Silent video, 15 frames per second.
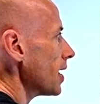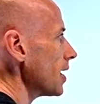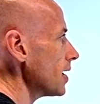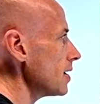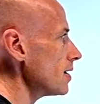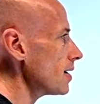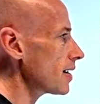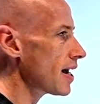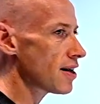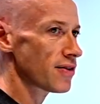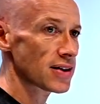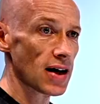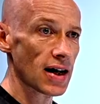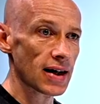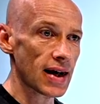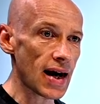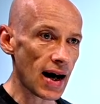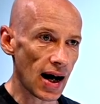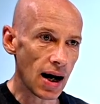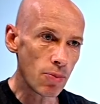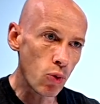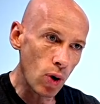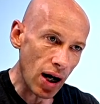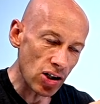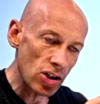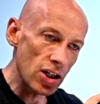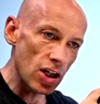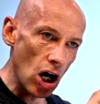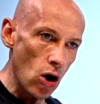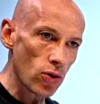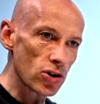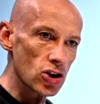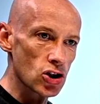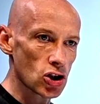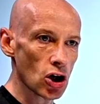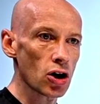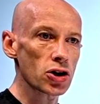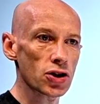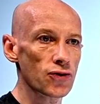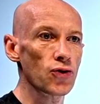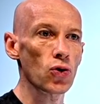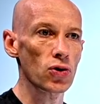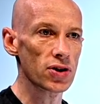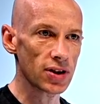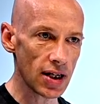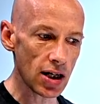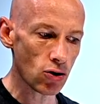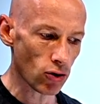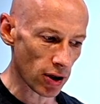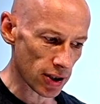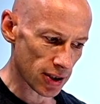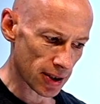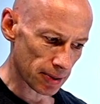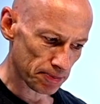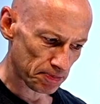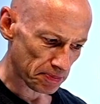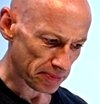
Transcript: And again, things like GitHub will actually go and search for secrets.